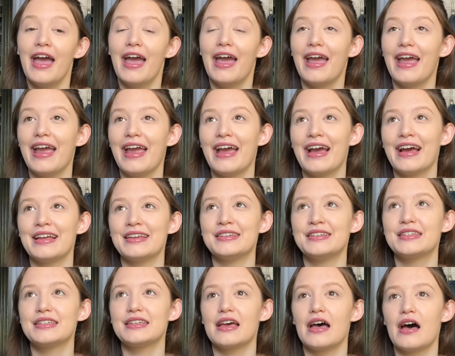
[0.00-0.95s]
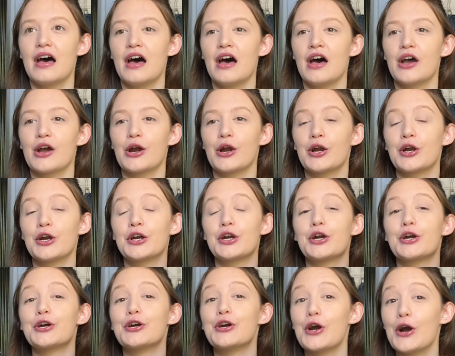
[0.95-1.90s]
and her
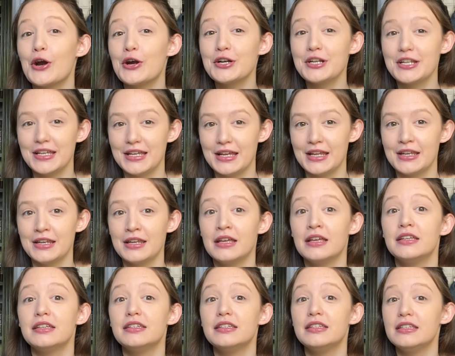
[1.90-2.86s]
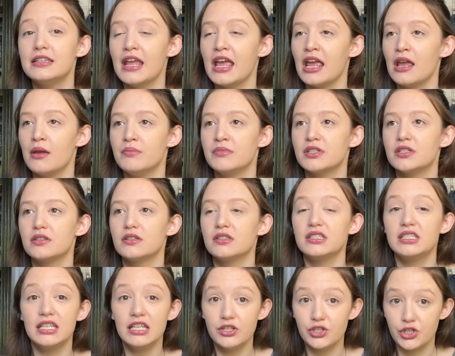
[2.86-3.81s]
guardian named
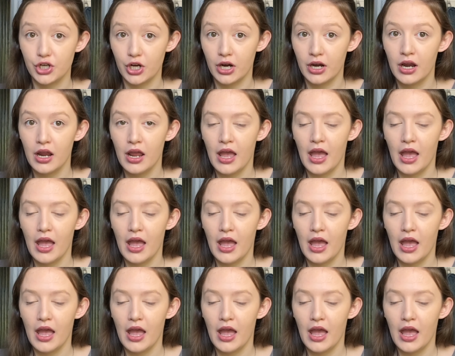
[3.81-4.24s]
Teacher.